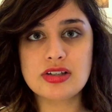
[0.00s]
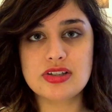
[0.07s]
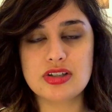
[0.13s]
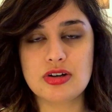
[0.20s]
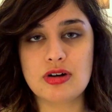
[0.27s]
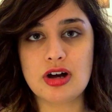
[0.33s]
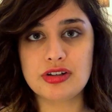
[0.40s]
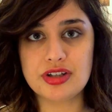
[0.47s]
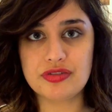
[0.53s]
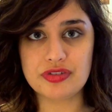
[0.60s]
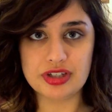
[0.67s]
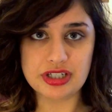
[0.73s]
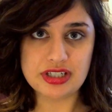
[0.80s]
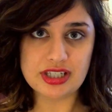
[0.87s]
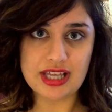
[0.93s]
so I'll leave a
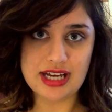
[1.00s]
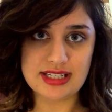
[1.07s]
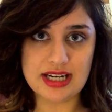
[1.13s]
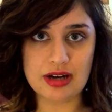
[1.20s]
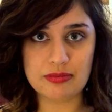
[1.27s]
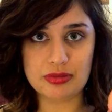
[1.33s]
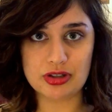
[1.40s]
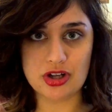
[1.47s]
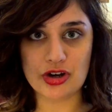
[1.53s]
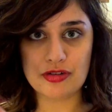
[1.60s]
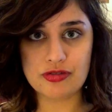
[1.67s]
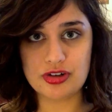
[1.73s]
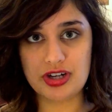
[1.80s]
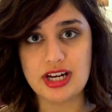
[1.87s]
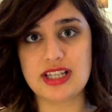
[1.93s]
link to that down below
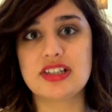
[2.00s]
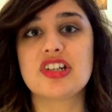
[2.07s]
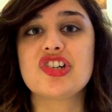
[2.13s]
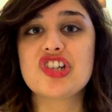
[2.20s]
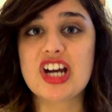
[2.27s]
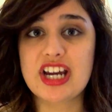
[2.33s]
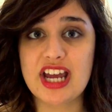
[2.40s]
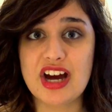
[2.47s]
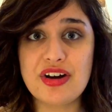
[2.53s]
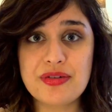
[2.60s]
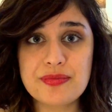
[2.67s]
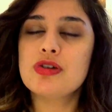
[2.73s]
for you guys to check out.